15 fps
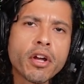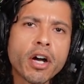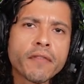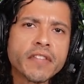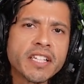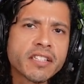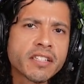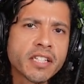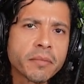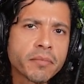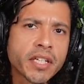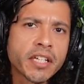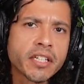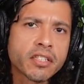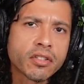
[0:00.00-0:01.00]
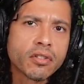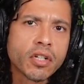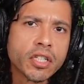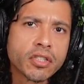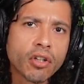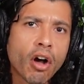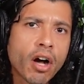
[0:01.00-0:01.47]
going off that something
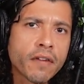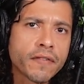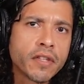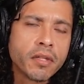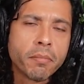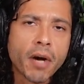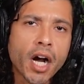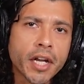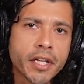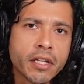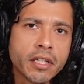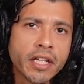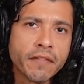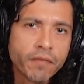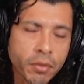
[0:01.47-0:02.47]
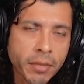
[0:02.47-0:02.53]
is off in the body.